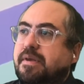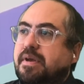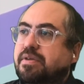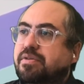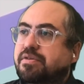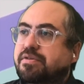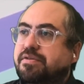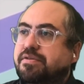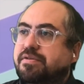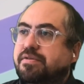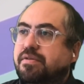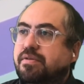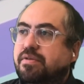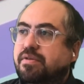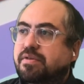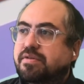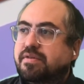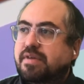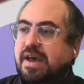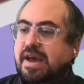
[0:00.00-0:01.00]
And
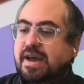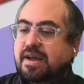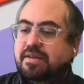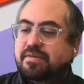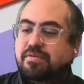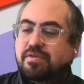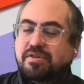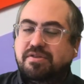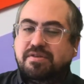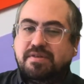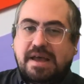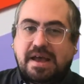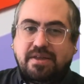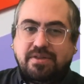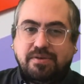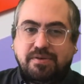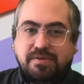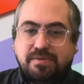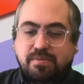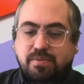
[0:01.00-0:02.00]
let's add
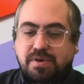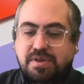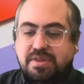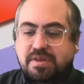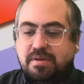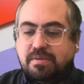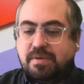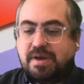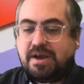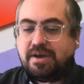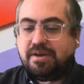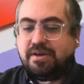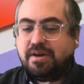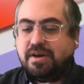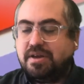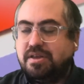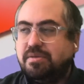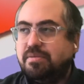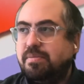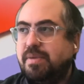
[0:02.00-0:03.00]
those width and
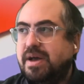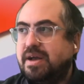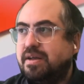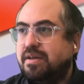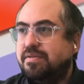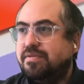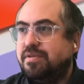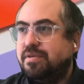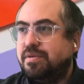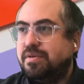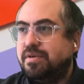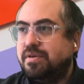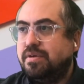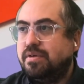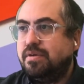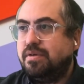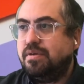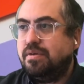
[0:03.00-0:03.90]
height back into it.